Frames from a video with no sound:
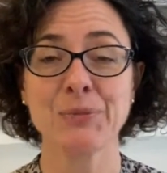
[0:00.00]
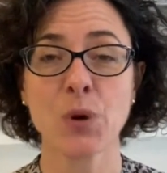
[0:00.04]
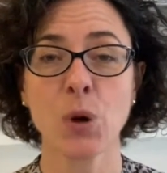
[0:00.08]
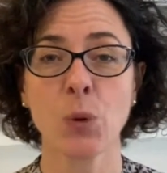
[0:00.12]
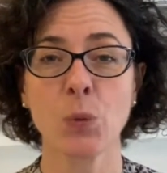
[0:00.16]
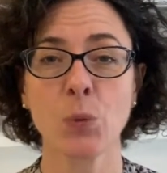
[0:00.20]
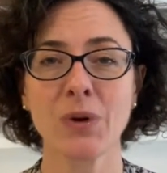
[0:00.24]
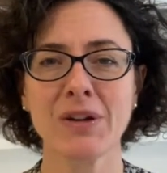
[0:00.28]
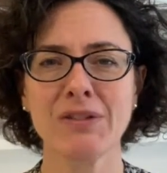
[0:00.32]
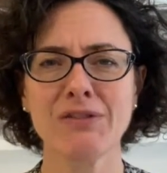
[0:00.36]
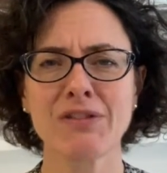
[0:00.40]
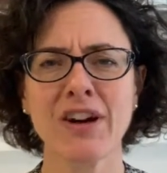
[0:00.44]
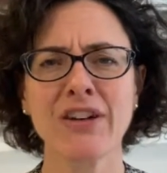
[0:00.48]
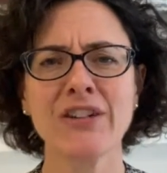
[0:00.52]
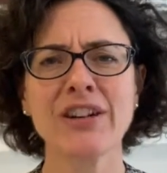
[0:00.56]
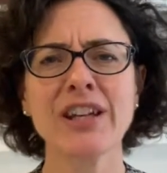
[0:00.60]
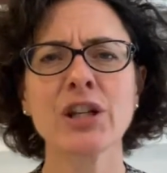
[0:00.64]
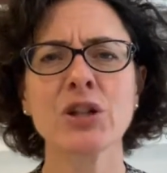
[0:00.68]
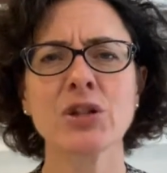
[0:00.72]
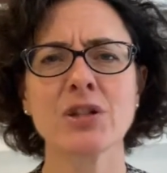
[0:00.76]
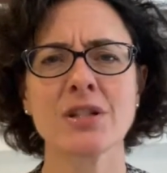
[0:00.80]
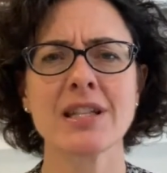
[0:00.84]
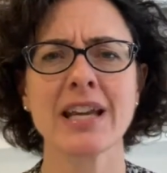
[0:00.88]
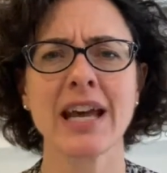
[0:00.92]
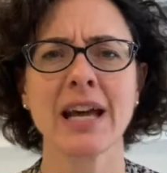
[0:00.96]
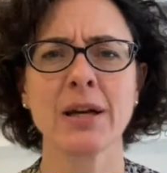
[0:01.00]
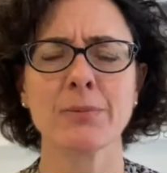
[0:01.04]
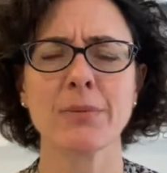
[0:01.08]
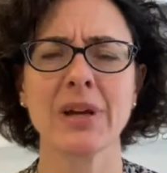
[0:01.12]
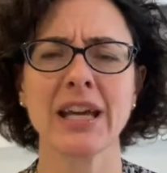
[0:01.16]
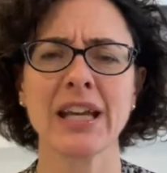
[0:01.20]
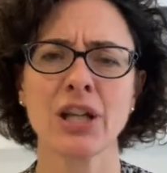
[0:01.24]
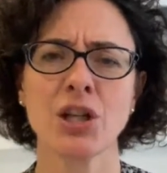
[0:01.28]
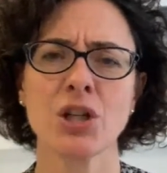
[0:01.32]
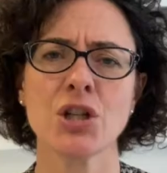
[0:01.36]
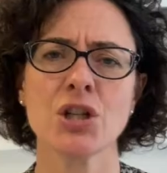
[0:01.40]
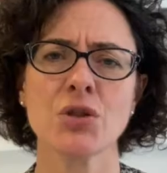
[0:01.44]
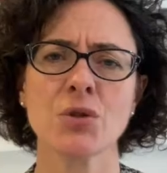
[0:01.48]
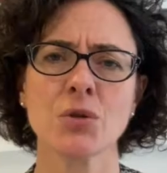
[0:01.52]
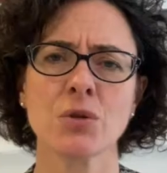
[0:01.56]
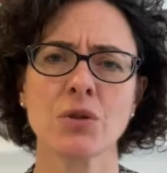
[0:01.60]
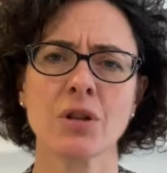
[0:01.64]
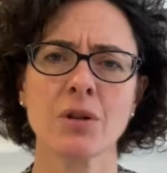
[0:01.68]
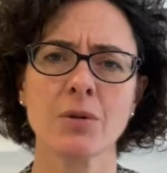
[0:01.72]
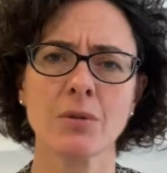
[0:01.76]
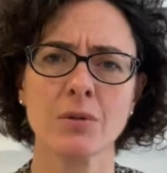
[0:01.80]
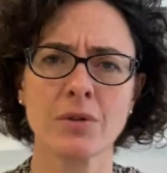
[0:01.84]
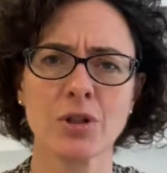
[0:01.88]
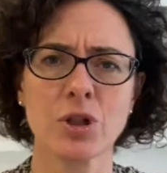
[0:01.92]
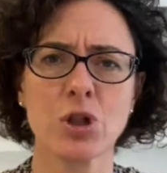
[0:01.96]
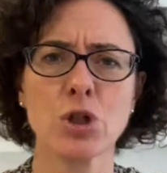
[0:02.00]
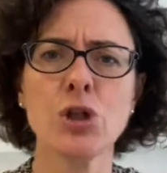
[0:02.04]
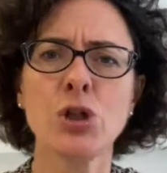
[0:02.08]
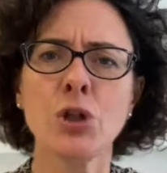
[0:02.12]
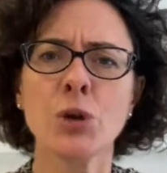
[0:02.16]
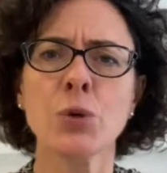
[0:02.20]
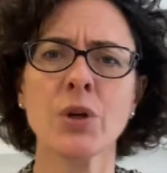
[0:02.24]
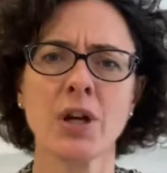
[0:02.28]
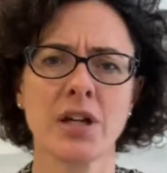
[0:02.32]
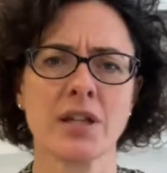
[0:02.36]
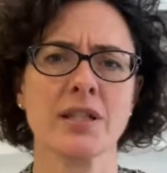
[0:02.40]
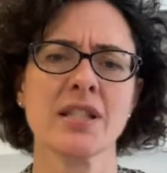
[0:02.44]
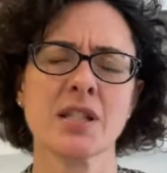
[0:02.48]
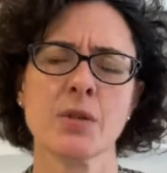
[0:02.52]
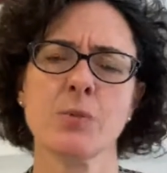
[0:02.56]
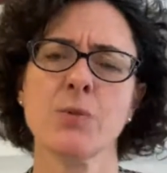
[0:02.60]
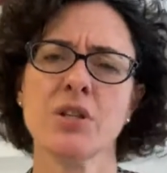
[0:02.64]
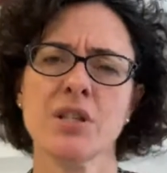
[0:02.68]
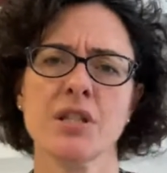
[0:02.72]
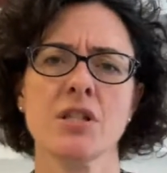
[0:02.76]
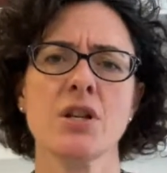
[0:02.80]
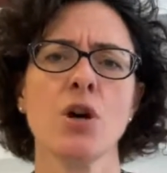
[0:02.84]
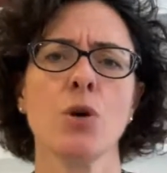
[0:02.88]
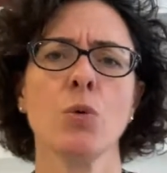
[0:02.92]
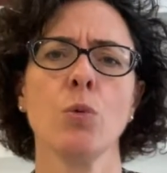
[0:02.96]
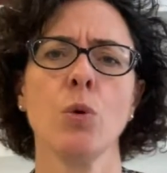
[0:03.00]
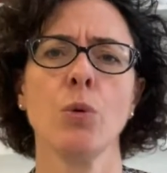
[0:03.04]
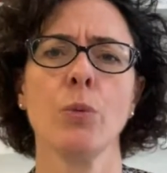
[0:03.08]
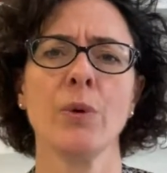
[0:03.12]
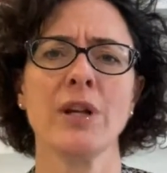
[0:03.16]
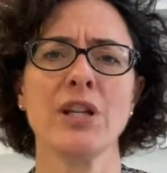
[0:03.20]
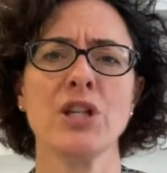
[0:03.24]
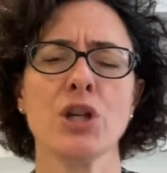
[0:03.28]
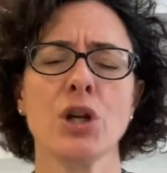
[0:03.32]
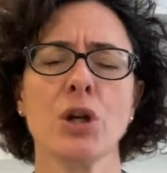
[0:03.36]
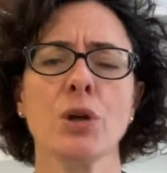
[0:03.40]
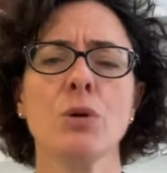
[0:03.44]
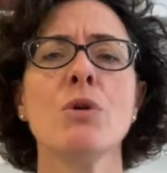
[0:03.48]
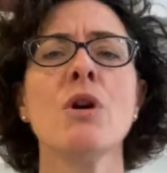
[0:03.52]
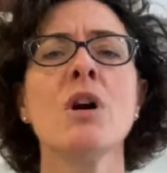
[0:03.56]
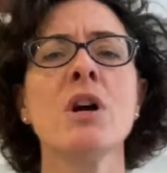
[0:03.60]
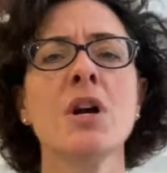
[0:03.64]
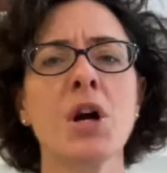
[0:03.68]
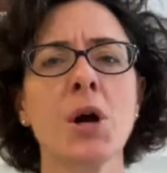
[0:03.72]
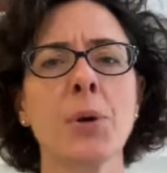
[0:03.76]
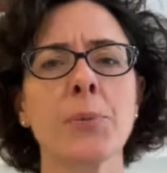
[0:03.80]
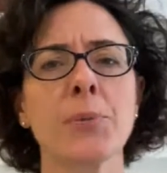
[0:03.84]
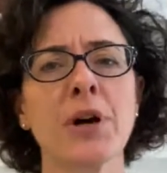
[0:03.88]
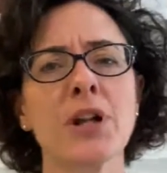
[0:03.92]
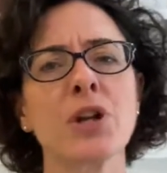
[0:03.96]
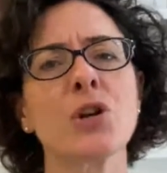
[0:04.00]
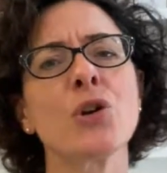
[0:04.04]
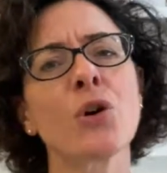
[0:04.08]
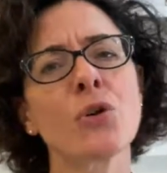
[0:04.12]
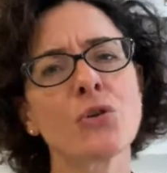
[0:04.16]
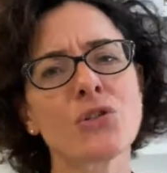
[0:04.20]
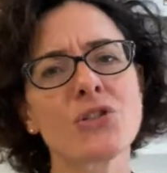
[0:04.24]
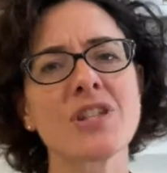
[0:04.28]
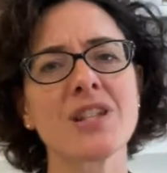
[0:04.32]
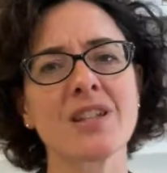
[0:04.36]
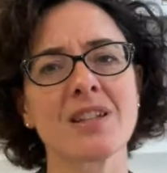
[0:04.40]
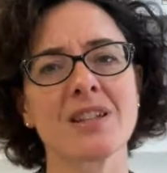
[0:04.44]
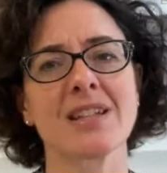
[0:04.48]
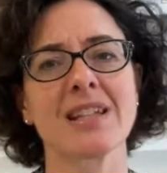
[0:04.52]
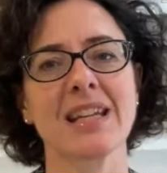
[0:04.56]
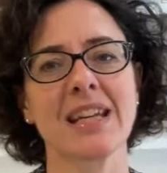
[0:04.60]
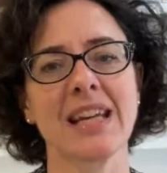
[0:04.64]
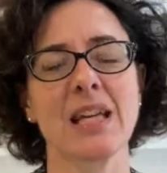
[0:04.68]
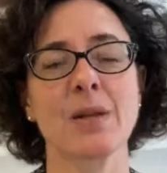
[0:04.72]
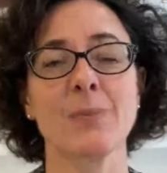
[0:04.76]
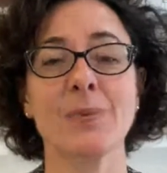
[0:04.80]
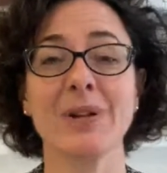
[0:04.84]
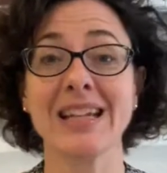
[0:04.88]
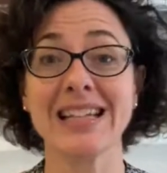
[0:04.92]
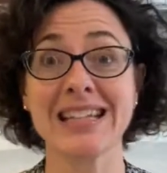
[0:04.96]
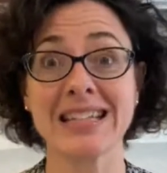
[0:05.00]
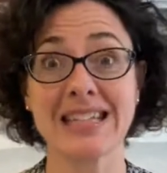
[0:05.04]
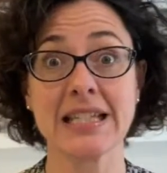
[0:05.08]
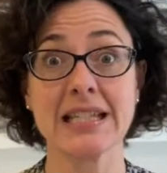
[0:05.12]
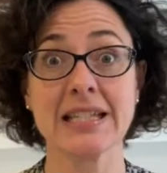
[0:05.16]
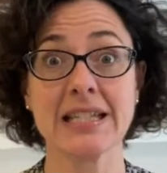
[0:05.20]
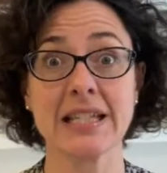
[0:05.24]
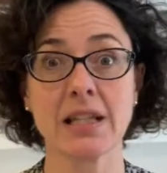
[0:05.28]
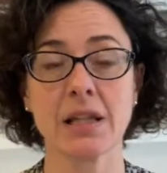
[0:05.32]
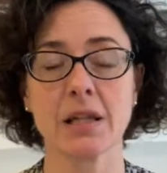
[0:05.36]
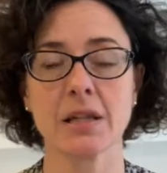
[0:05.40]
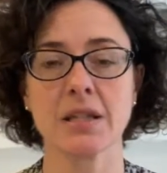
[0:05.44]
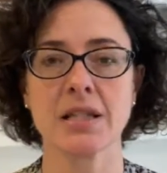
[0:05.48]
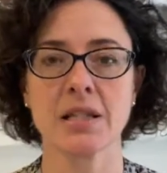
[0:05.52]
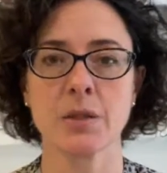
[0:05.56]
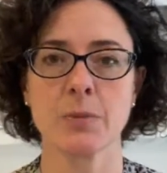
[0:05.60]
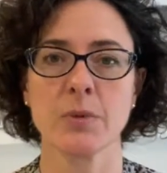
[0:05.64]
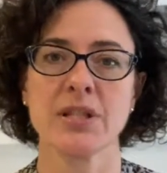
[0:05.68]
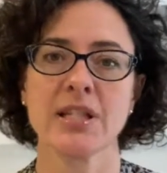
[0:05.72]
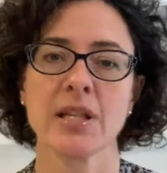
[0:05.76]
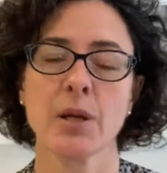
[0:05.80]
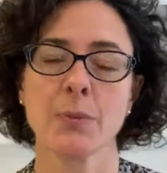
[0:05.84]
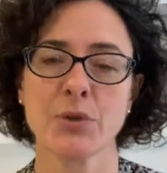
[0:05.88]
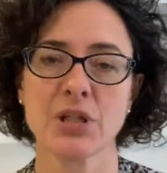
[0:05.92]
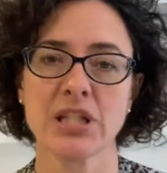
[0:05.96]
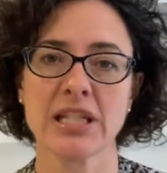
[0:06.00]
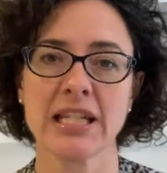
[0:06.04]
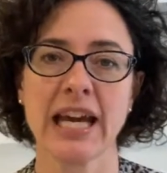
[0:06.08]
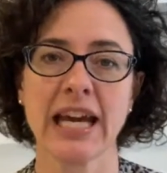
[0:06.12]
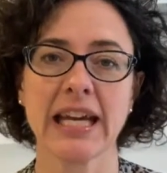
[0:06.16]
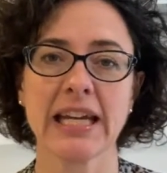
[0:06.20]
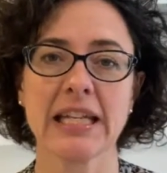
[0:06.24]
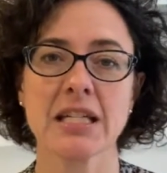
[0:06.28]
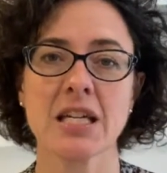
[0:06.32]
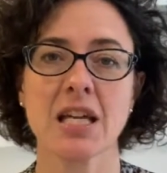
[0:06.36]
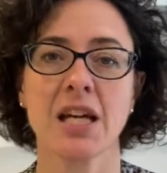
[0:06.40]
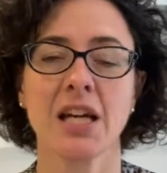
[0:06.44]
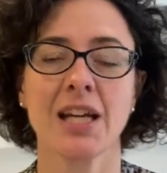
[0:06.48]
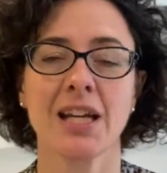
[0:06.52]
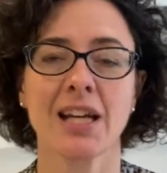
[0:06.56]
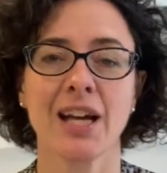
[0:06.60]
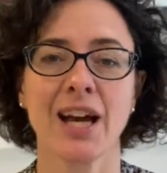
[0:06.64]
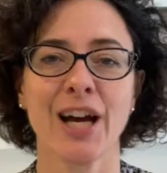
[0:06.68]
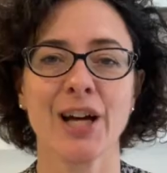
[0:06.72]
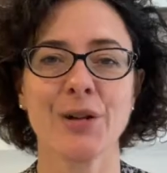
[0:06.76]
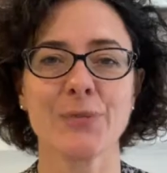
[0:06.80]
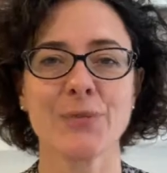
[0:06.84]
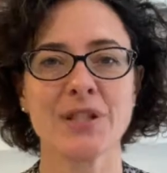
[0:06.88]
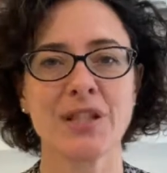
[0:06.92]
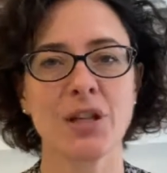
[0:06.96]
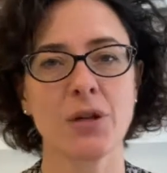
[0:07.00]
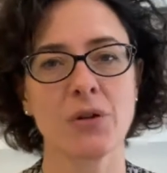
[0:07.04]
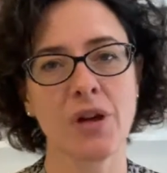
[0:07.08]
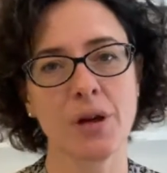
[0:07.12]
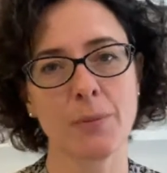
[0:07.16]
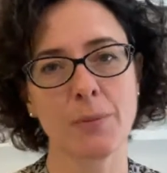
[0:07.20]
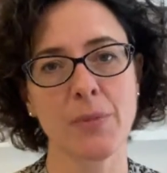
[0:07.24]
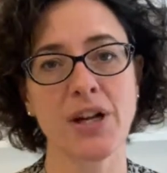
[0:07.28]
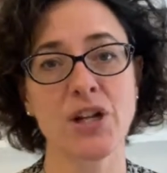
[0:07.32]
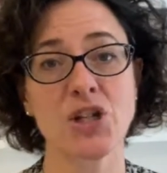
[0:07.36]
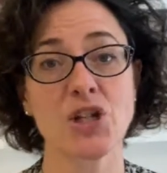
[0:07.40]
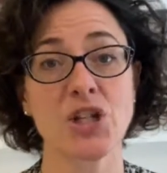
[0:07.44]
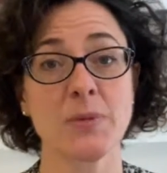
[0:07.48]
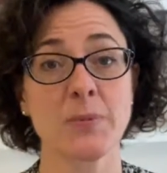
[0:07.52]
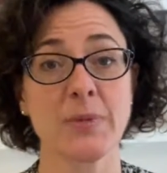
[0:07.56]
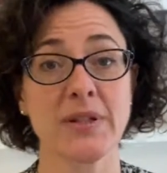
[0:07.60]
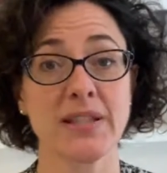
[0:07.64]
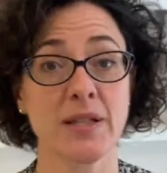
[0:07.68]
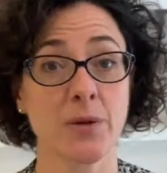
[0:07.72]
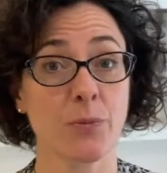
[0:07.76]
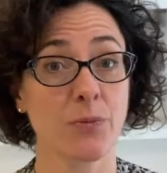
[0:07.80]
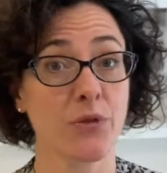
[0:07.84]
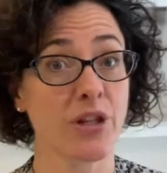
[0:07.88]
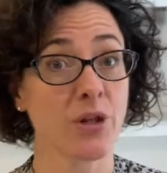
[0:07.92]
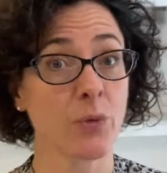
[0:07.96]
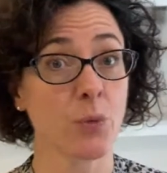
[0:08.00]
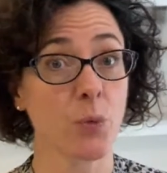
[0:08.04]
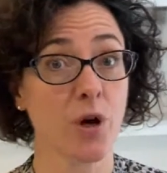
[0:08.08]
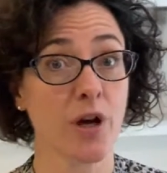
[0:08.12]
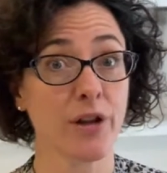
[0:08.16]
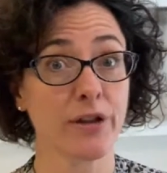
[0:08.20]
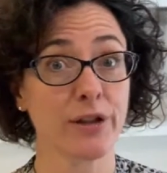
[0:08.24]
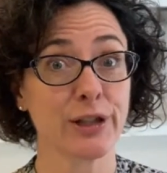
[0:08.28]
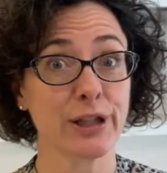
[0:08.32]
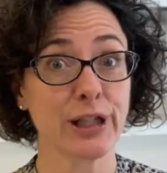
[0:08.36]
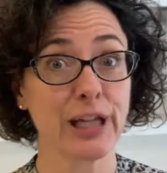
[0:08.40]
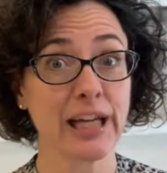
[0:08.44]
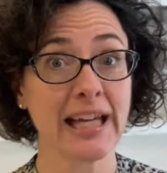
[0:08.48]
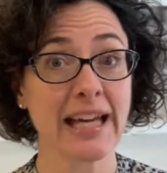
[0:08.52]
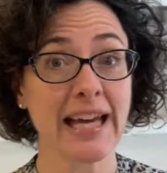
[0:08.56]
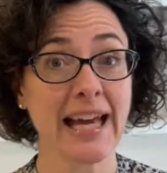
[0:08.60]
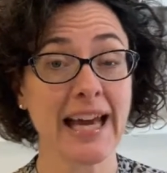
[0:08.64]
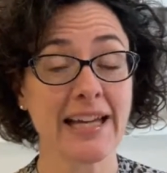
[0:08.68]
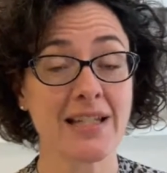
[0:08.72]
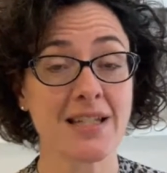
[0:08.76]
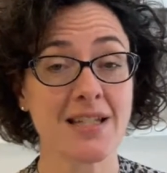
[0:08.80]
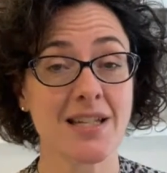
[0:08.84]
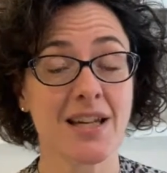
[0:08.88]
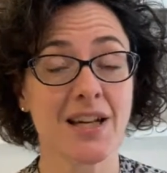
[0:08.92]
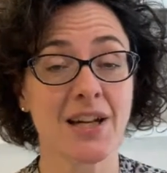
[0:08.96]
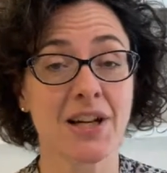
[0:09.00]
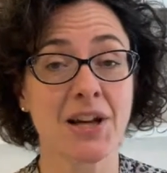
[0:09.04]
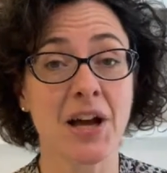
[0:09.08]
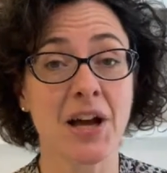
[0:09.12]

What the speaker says: We're very good at making sure that new customers know what we do, but not so good at keeping existing customers up to date. So that might just be something worth looking at.